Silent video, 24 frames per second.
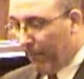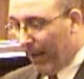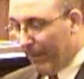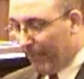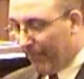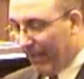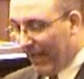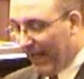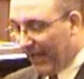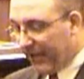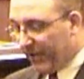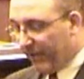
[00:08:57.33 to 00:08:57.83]

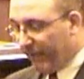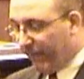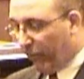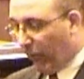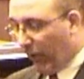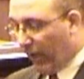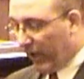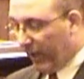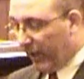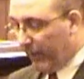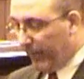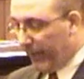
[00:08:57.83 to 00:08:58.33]
My
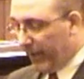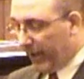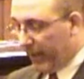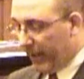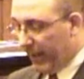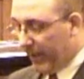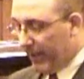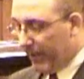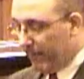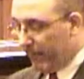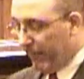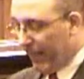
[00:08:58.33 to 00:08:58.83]
passion for our
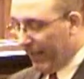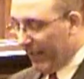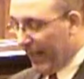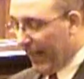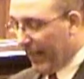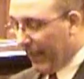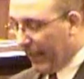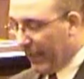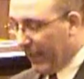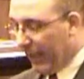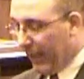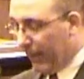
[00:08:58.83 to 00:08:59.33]
community may
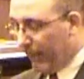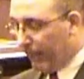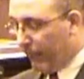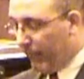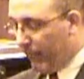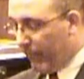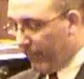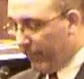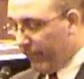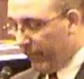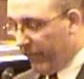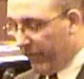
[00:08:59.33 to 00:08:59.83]
not
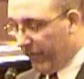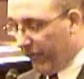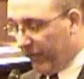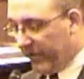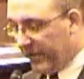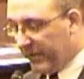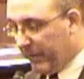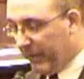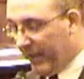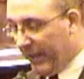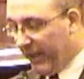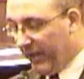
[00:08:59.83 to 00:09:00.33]
come
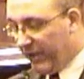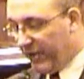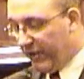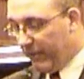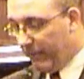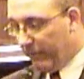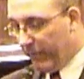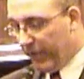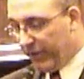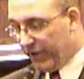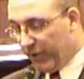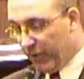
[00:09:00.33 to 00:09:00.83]
through a
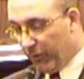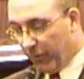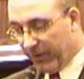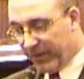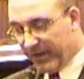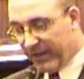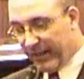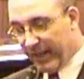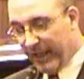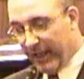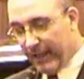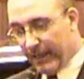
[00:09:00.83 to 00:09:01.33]
speech, but
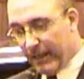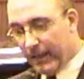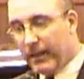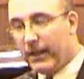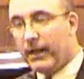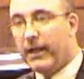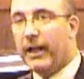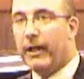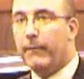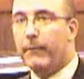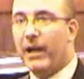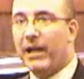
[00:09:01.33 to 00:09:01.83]
you will see it
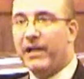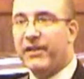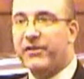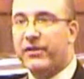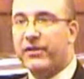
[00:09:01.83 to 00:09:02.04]
in